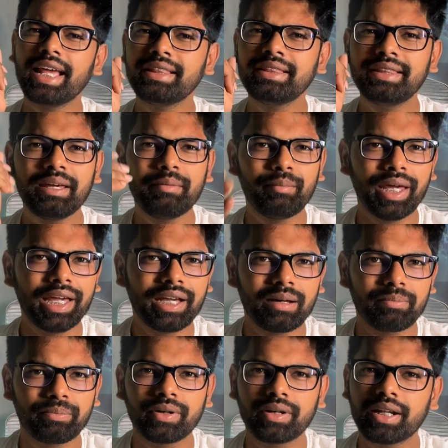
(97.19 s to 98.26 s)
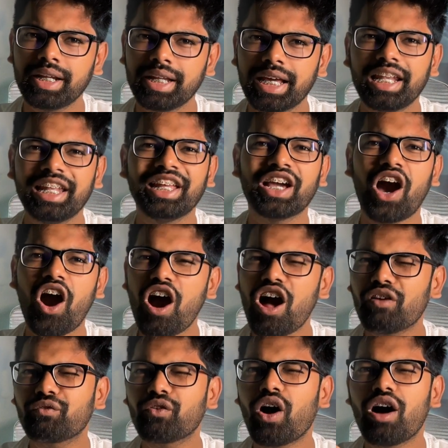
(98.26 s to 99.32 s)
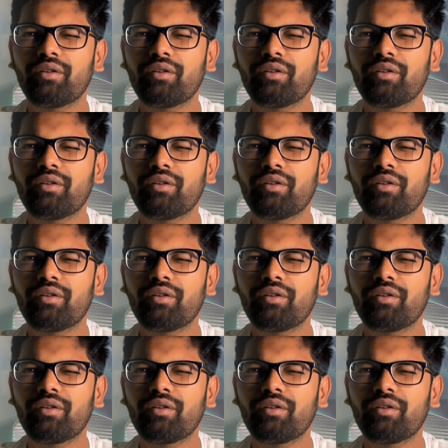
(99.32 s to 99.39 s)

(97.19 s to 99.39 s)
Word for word: and they make up nearly half